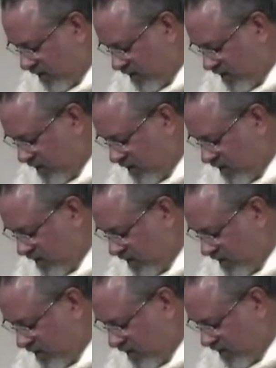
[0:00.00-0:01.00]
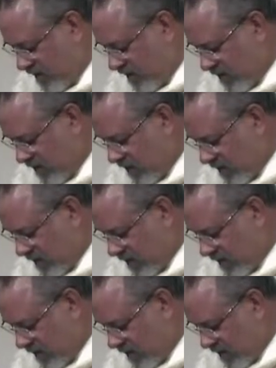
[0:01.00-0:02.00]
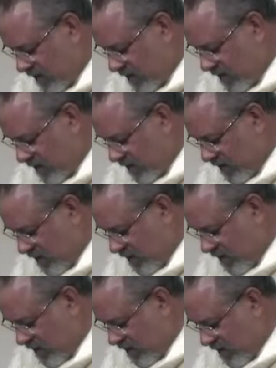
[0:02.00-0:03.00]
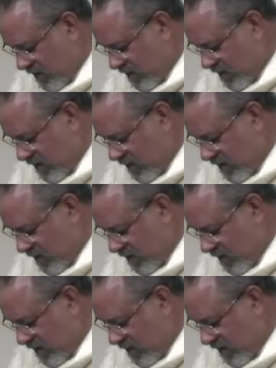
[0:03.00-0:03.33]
Nobody speaks.